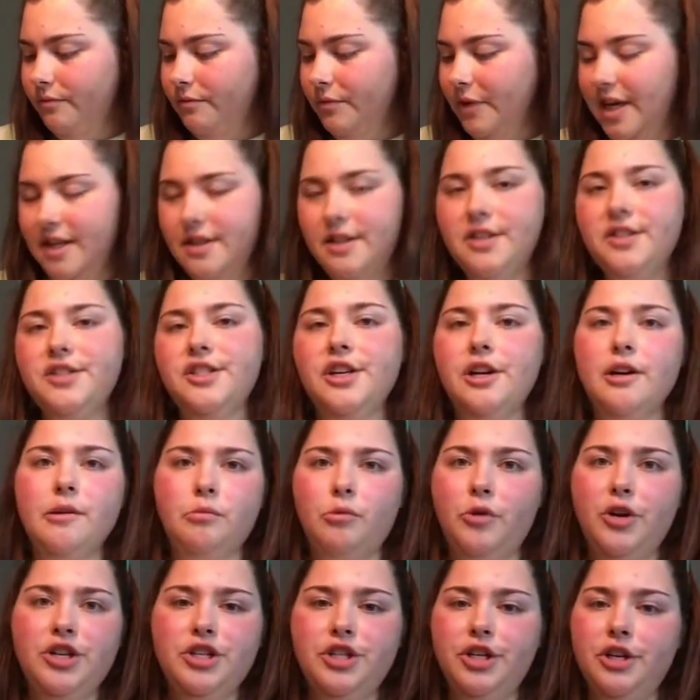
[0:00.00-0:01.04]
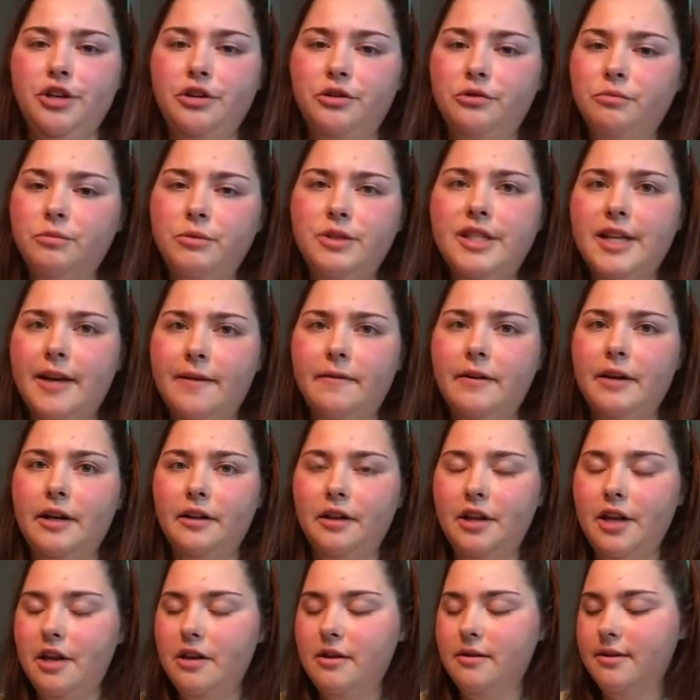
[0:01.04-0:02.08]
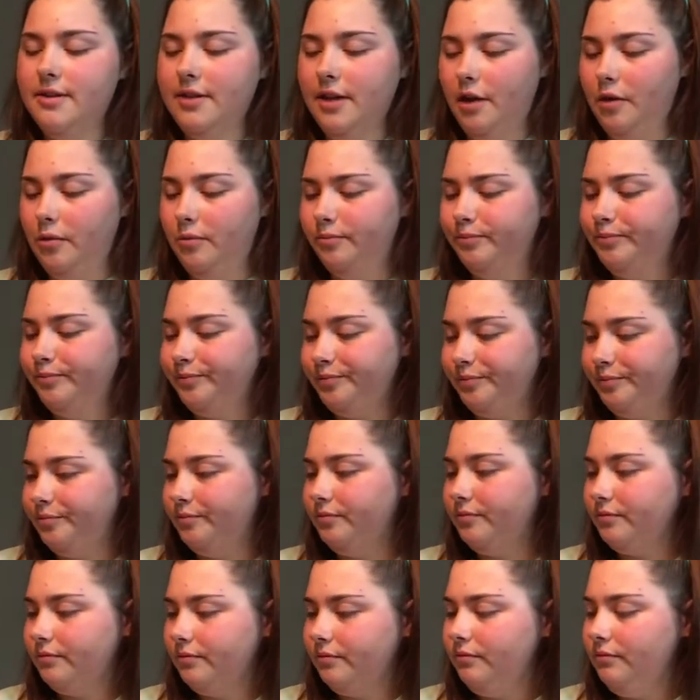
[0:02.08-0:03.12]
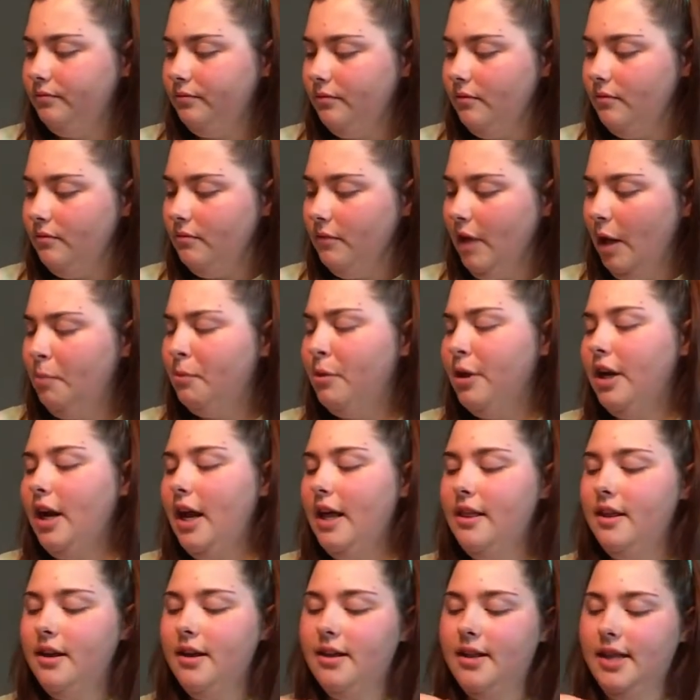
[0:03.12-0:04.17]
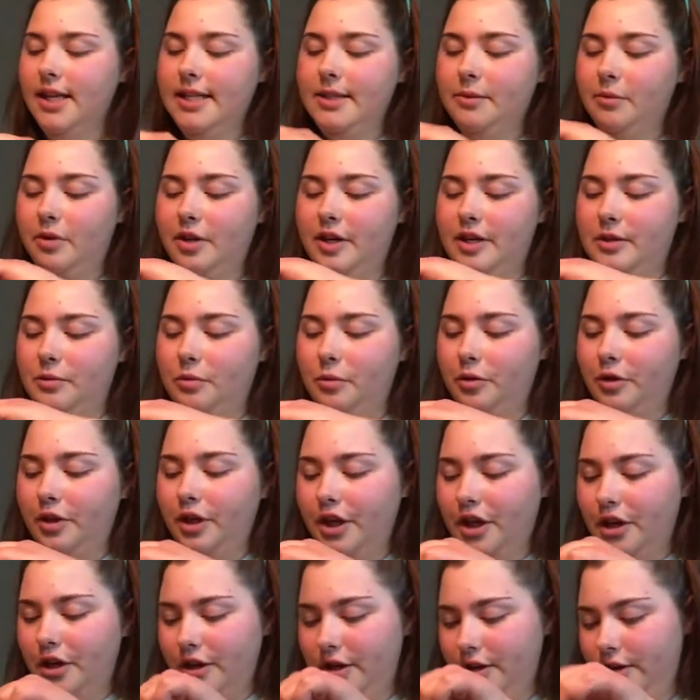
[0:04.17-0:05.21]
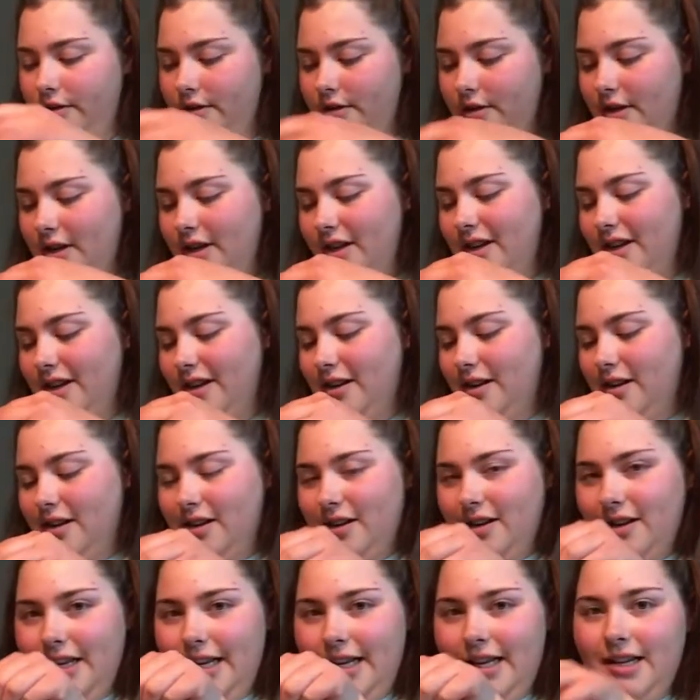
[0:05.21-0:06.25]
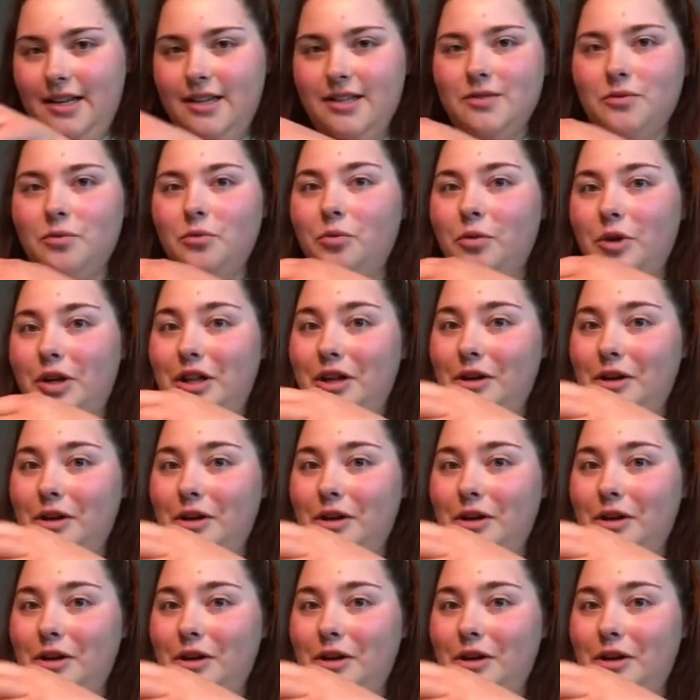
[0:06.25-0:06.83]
the syrup ratio, definitely. So, but I think this one is really good. It is really,